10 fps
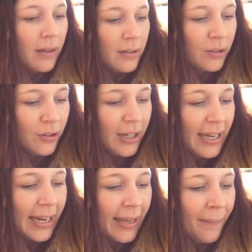So I'm gonna
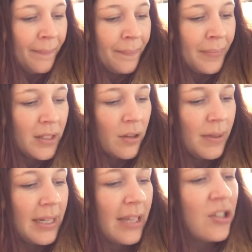eat it. It's gonna be
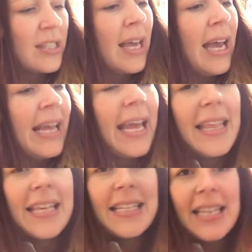delicious. Okay,
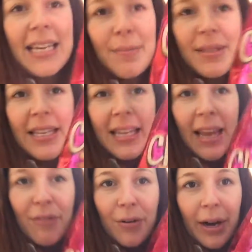these I keep seeing
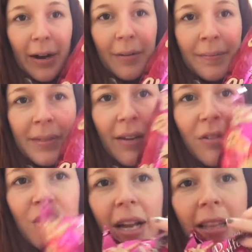everywhere. Never
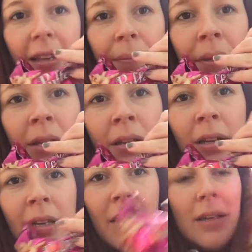tried them.
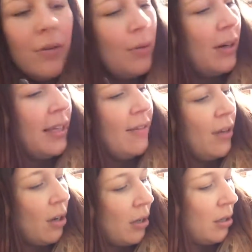What are they even
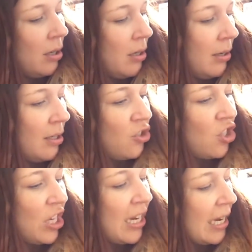called?
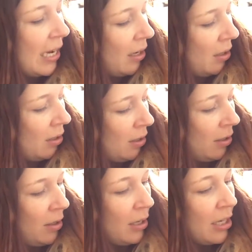Chicha
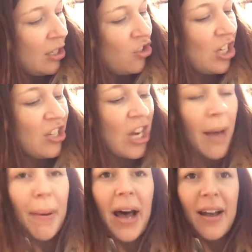
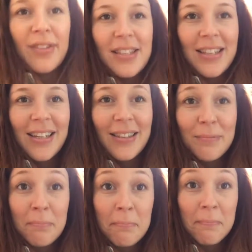Puffs.
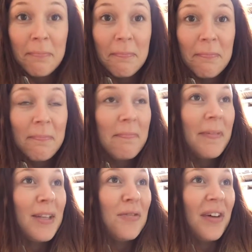
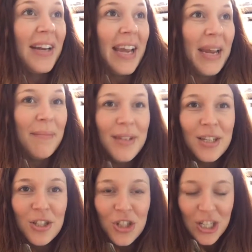That's a fun name.
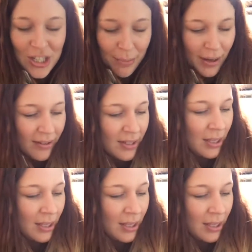Chicha Puffs.